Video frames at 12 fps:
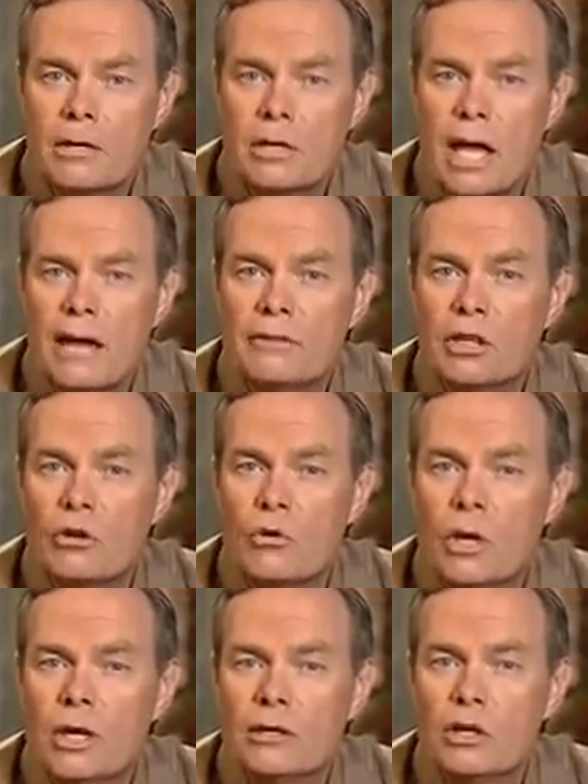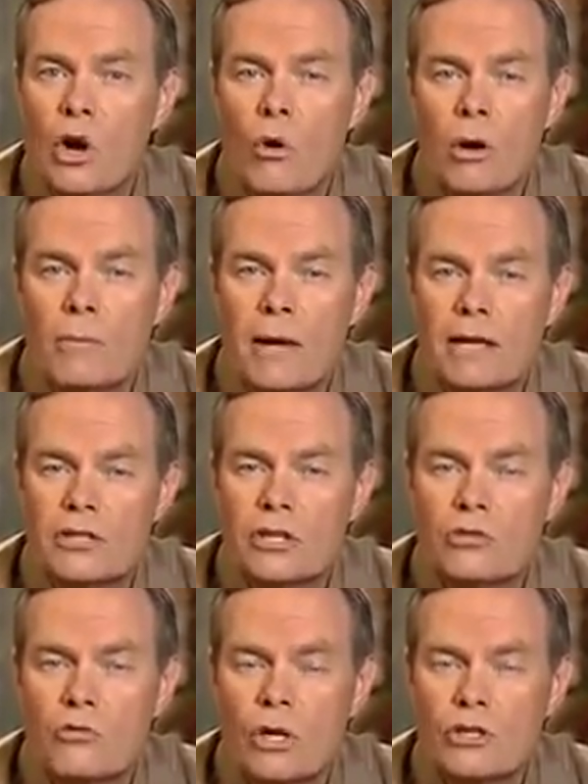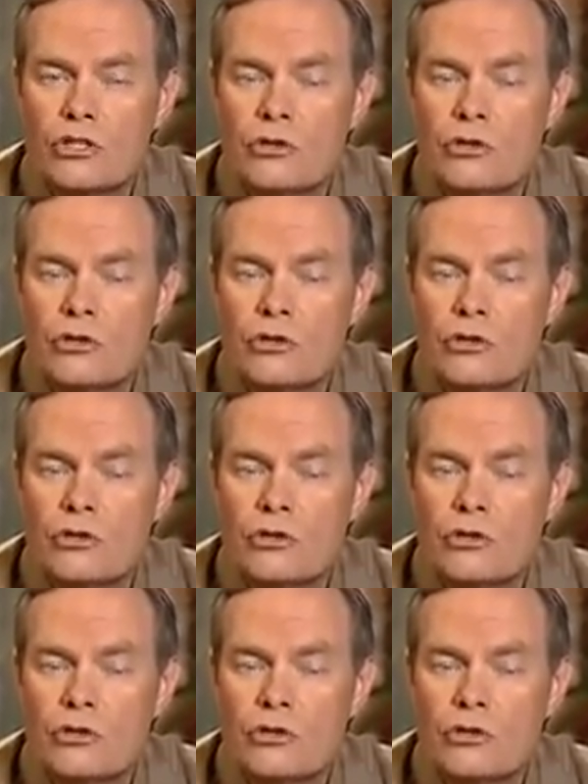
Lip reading: You have to quit going by just what